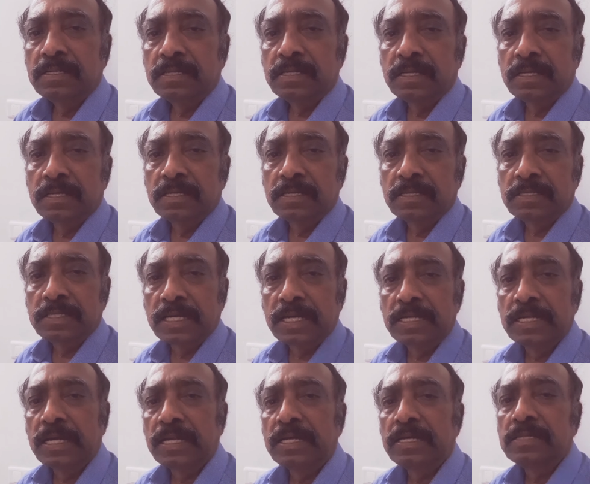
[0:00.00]
The
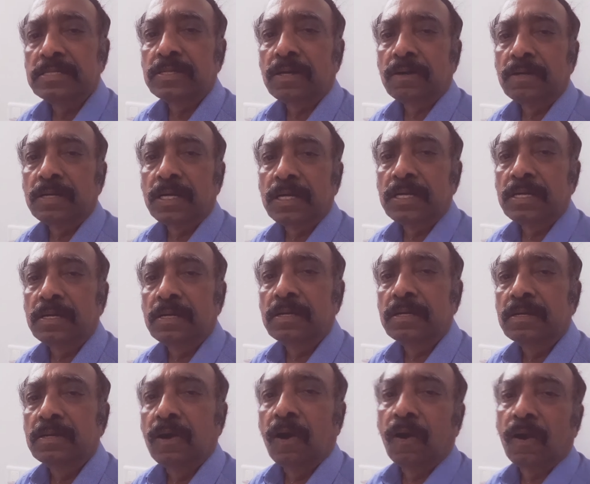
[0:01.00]
scenery is already
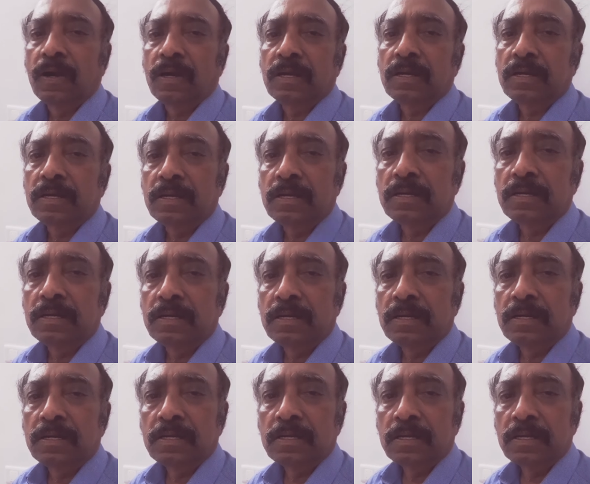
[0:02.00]
gone.
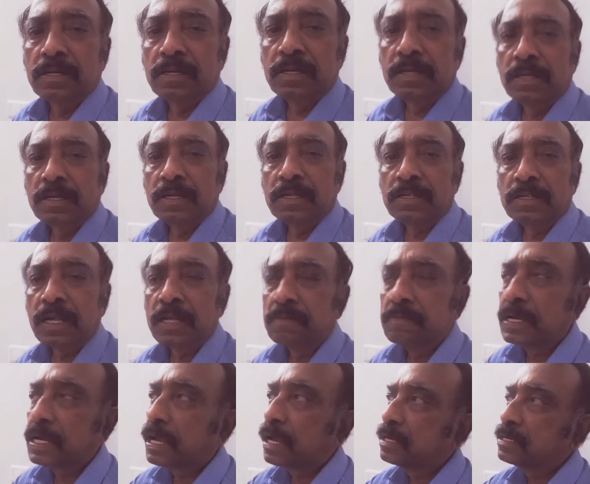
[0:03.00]
Then
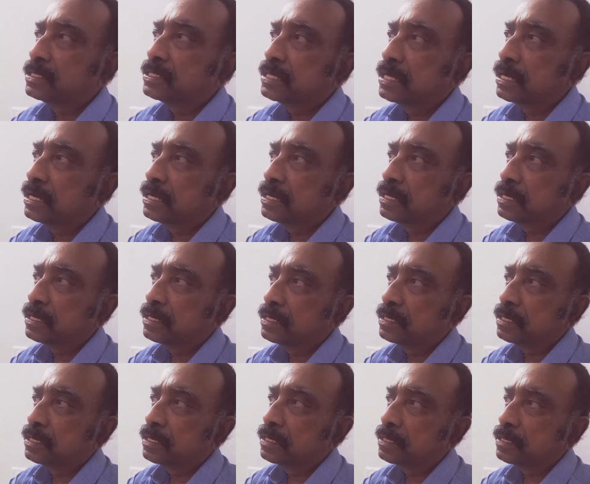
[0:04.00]
we can
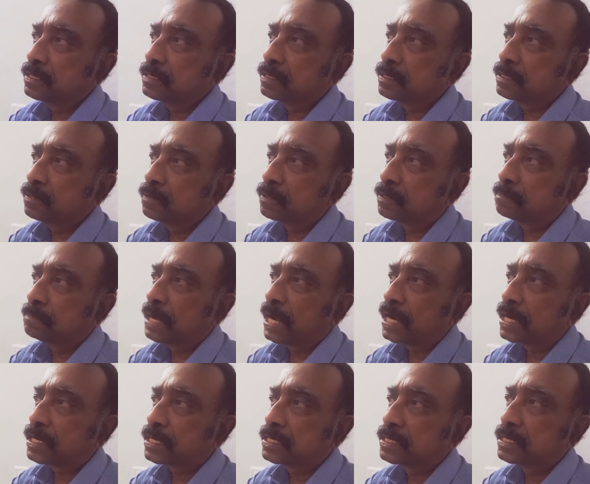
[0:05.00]
see look
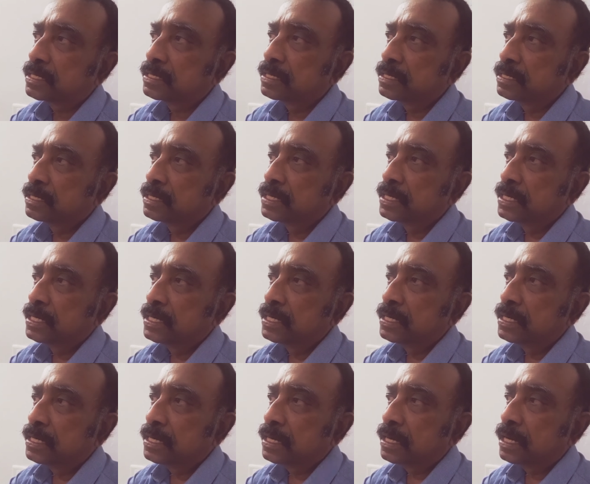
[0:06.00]
back
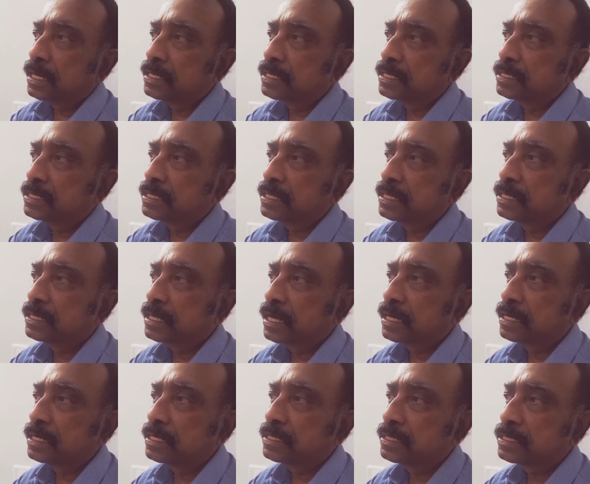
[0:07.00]
and see
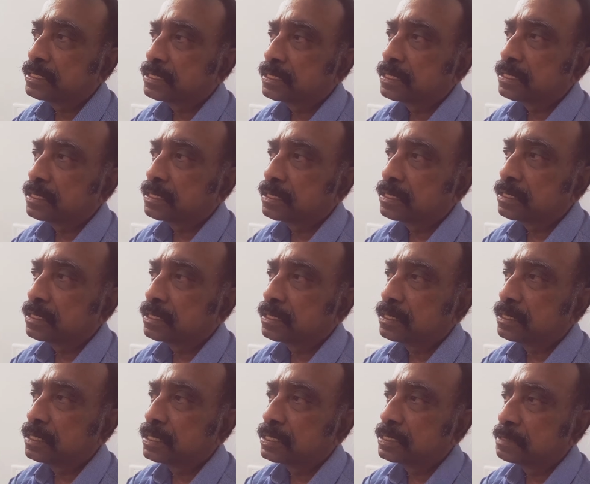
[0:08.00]
that it's uh,
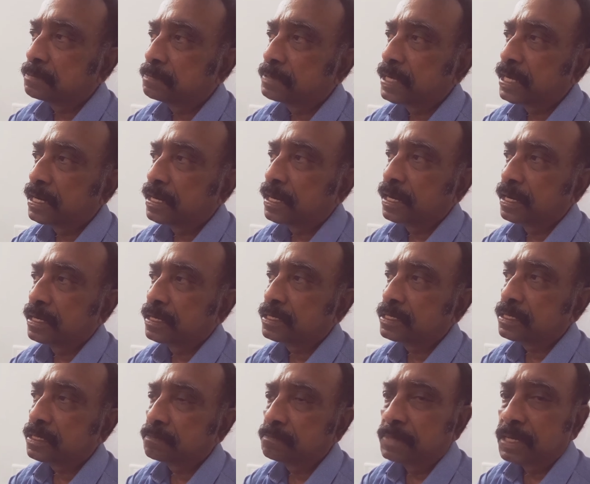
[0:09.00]
disappearing,
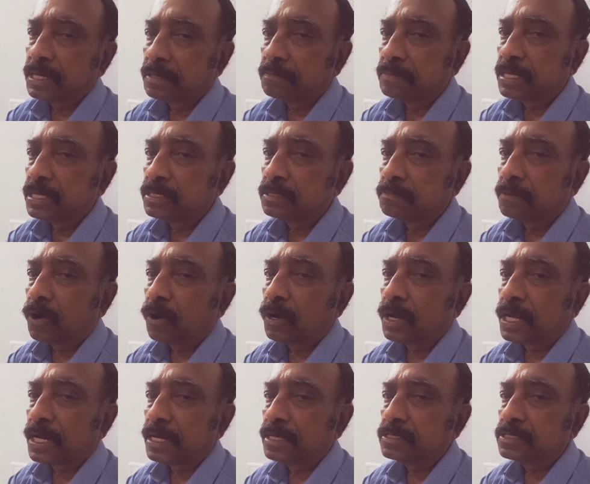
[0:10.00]
becoming
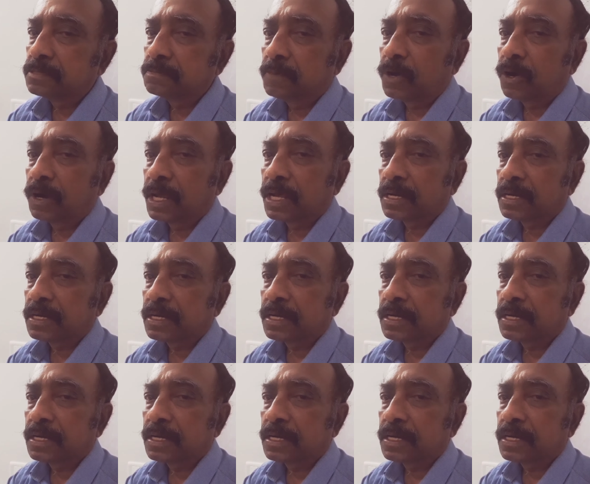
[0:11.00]
smaller and smaller